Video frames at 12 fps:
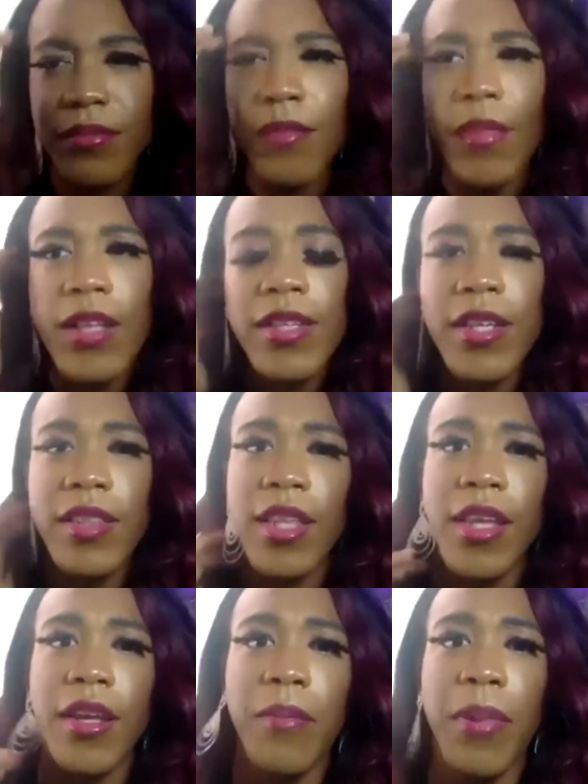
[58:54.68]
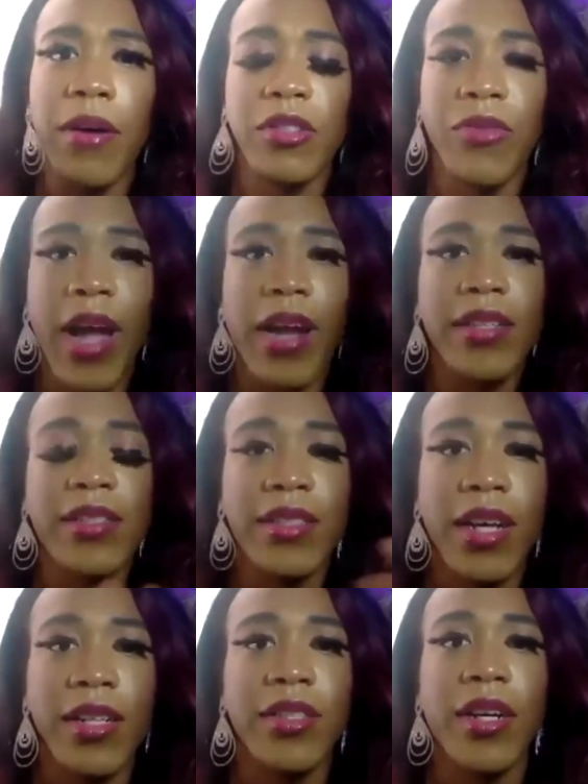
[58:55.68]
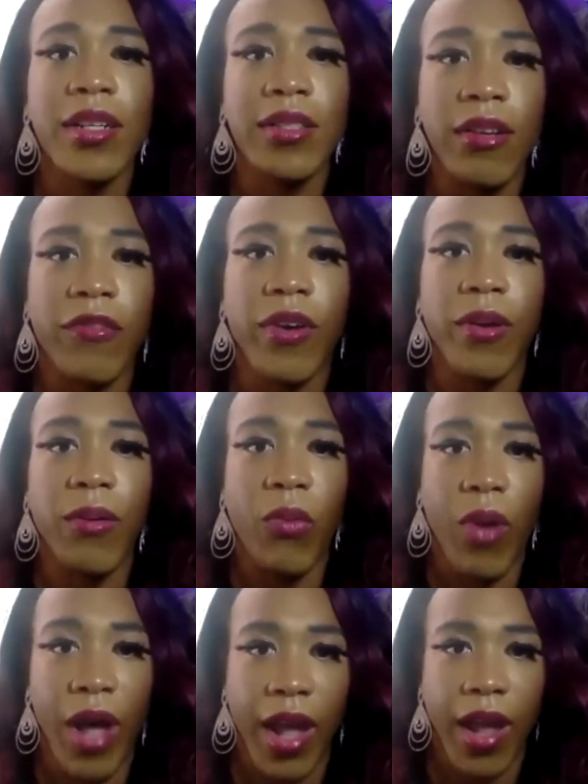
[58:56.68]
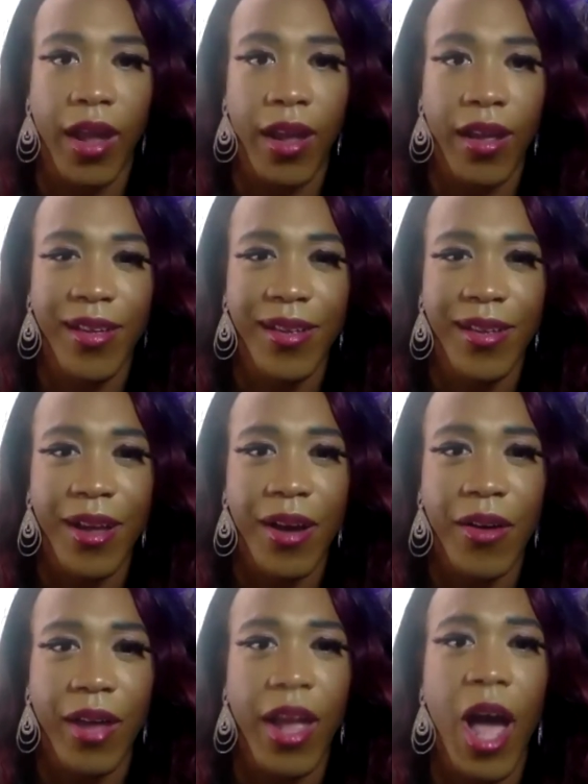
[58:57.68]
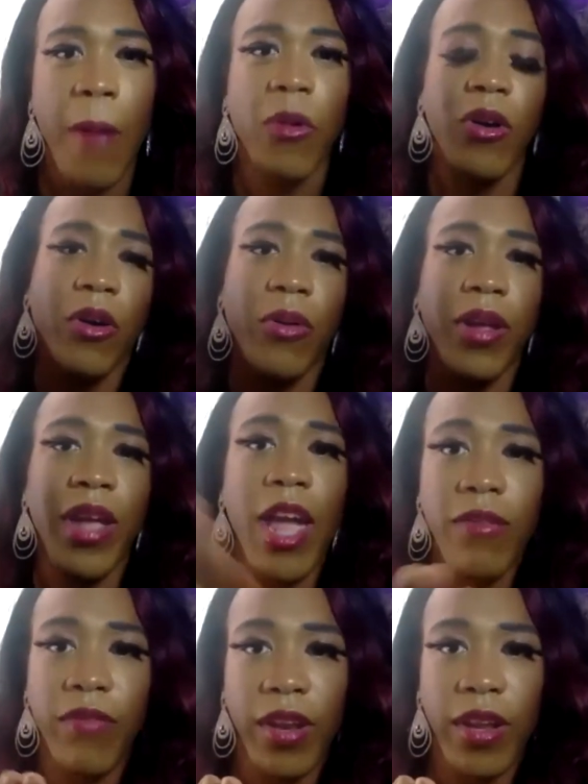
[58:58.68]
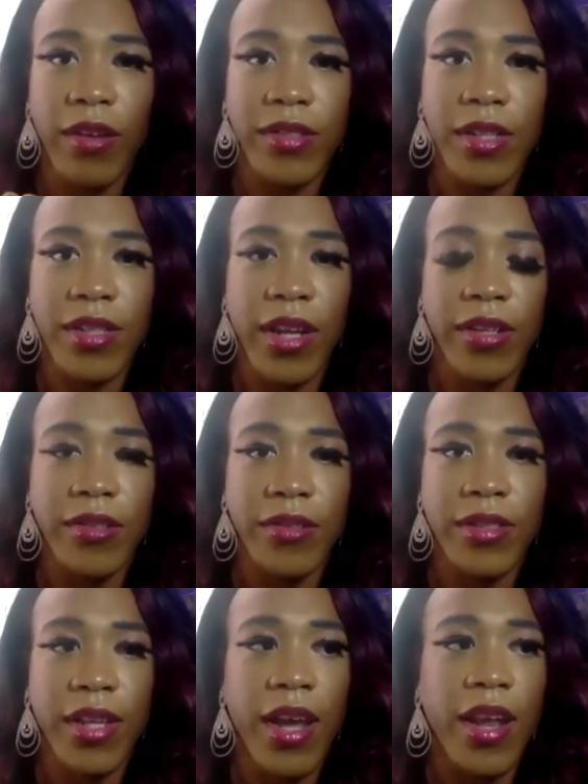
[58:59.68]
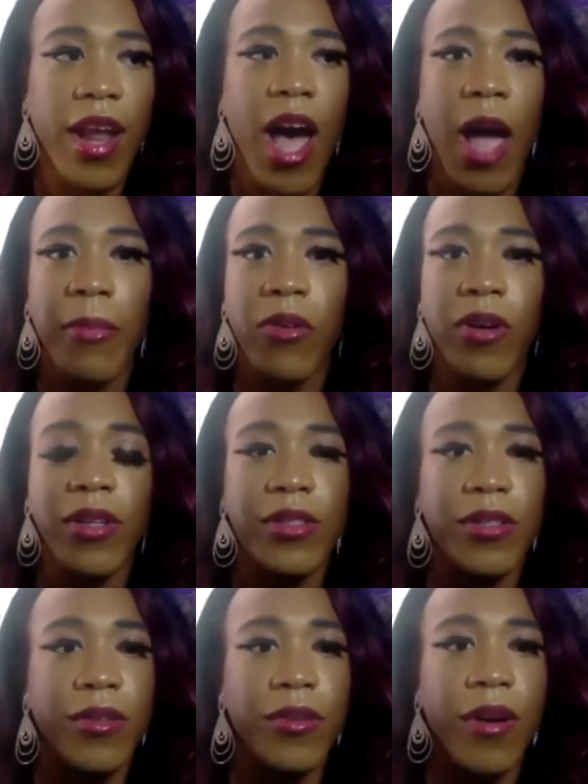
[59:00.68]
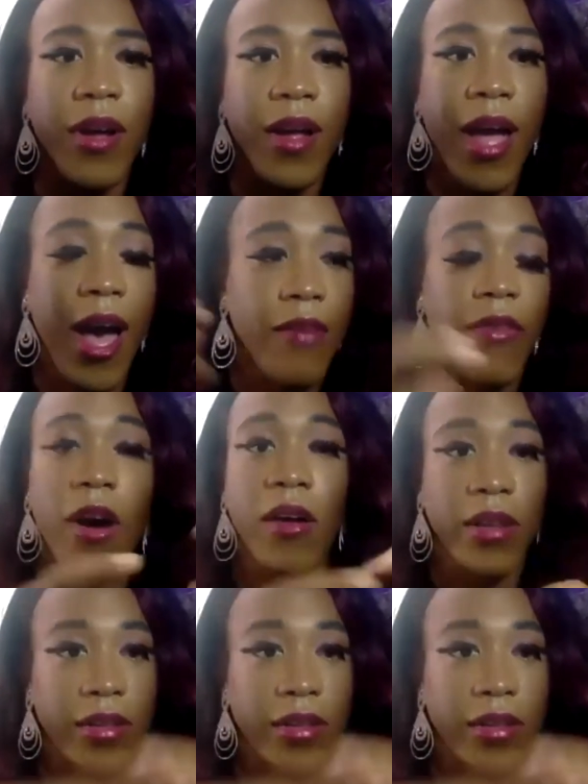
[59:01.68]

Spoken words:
to think about drag in such a different way. Okay, I'm going to create videos, as Angel said. I'm going to have all of the